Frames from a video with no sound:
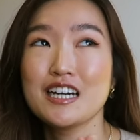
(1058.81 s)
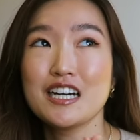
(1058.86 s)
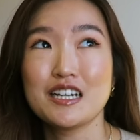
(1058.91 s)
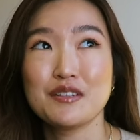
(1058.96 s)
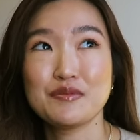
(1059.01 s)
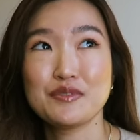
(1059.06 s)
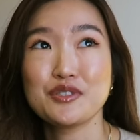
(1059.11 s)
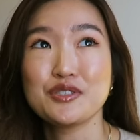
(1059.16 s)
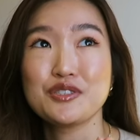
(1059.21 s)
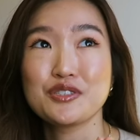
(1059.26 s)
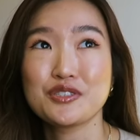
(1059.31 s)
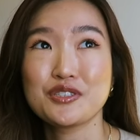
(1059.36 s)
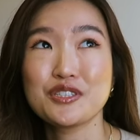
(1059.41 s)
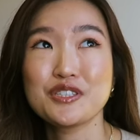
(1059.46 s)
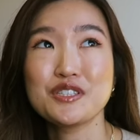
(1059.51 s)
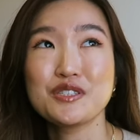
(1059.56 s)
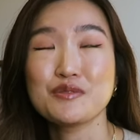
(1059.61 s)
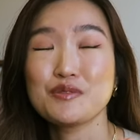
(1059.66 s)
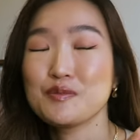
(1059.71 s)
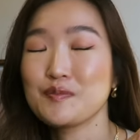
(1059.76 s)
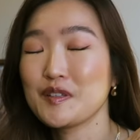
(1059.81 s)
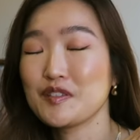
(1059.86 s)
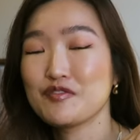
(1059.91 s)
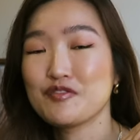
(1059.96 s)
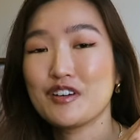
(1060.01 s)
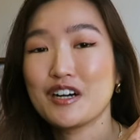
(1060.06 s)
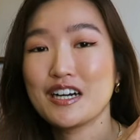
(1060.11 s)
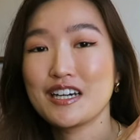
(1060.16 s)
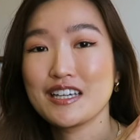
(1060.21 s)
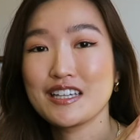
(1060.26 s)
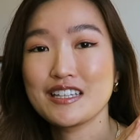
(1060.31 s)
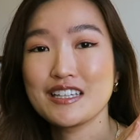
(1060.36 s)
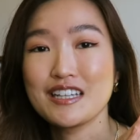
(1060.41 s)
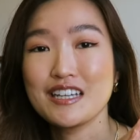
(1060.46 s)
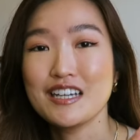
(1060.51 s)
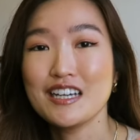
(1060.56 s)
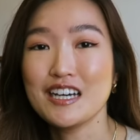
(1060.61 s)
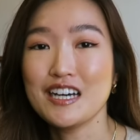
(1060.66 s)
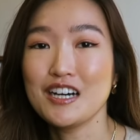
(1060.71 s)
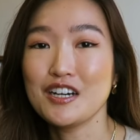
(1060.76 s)
I'm sure you will be
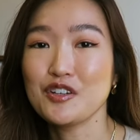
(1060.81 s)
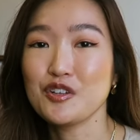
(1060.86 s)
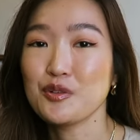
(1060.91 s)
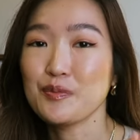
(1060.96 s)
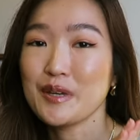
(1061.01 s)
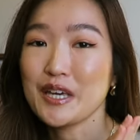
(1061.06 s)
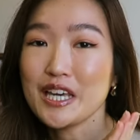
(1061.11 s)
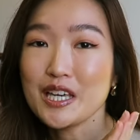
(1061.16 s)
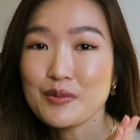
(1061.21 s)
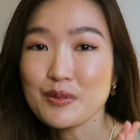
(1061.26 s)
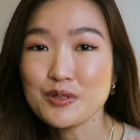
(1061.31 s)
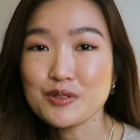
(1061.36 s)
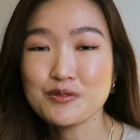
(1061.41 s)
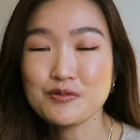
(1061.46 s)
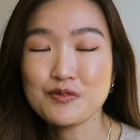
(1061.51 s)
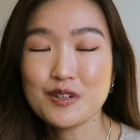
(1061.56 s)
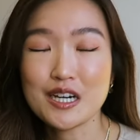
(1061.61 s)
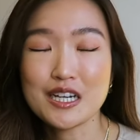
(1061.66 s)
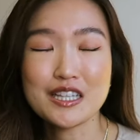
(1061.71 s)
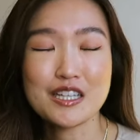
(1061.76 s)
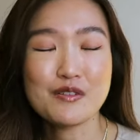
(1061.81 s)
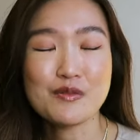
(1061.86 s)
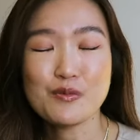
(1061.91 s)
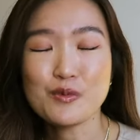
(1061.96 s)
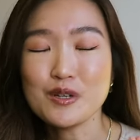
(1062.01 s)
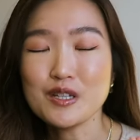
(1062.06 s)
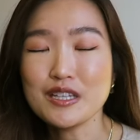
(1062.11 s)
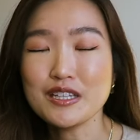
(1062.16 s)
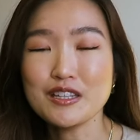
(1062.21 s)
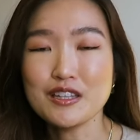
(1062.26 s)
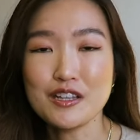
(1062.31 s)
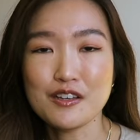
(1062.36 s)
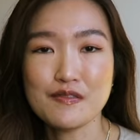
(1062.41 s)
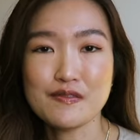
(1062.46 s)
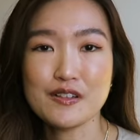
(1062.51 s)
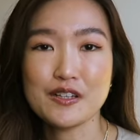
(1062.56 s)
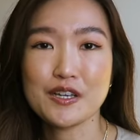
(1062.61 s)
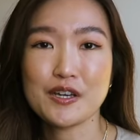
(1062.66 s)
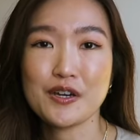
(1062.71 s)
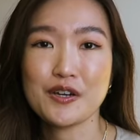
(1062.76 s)
fine. You'll be able to find a really
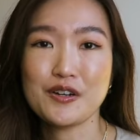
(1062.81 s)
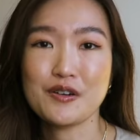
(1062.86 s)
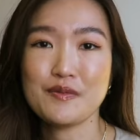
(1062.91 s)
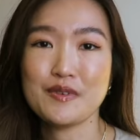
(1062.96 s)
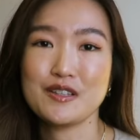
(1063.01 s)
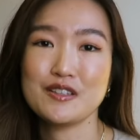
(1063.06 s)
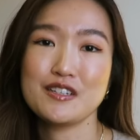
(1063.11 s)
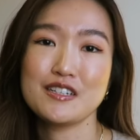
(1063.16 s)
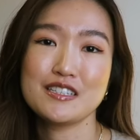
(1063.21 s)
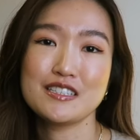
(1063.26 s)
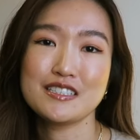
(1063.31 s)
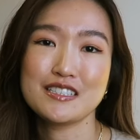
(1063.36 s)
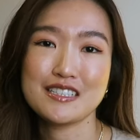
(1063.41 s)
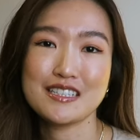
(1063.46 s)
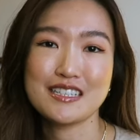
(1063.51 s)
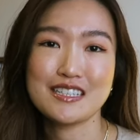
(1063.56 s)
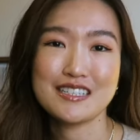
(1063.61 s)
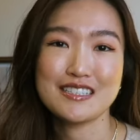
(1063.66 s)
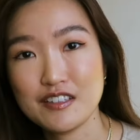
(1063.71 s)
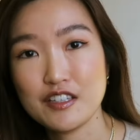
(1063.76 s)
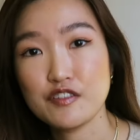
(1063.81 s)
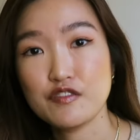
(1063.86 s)
lovely home in London.